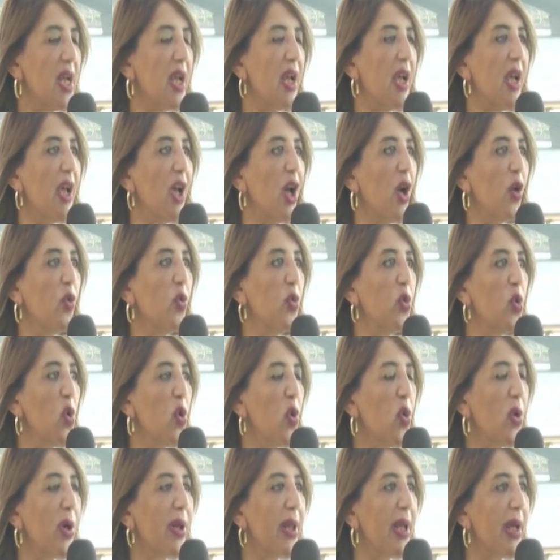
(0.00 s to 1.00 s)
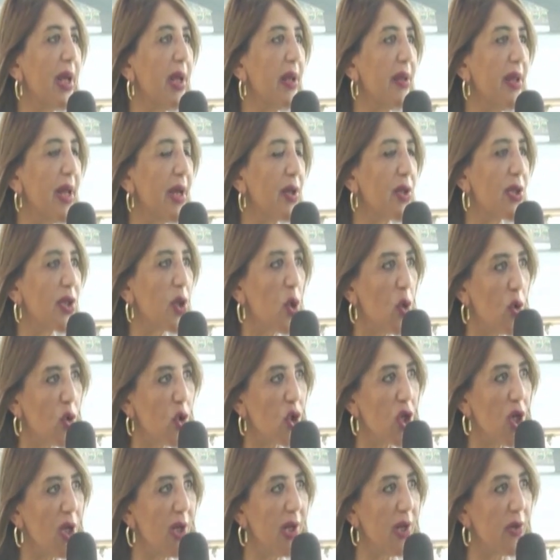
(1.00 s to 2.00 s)
uh, who know their
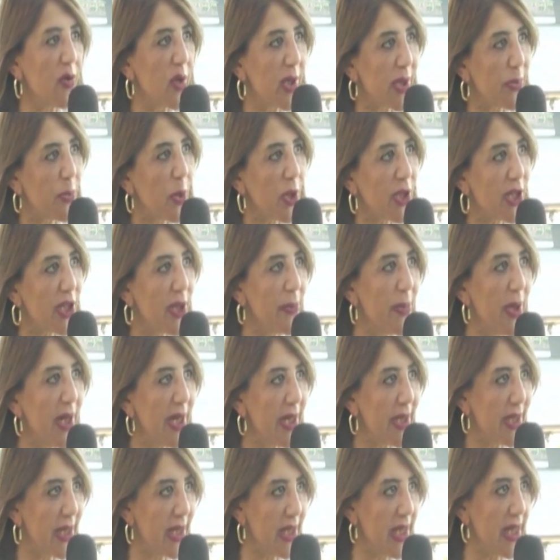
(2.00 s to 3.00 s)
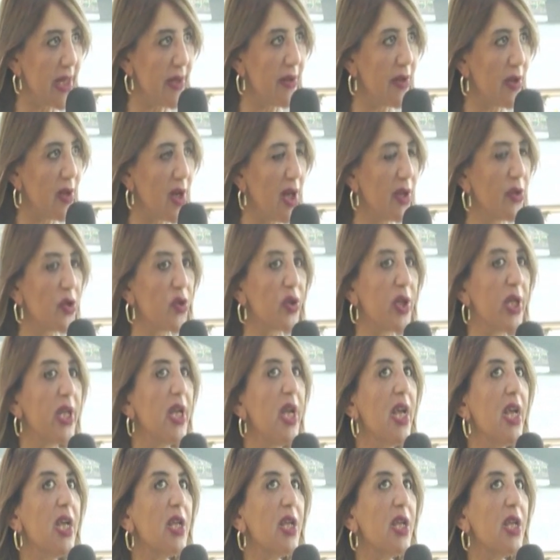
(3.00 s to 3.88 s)
social responsibility in the country.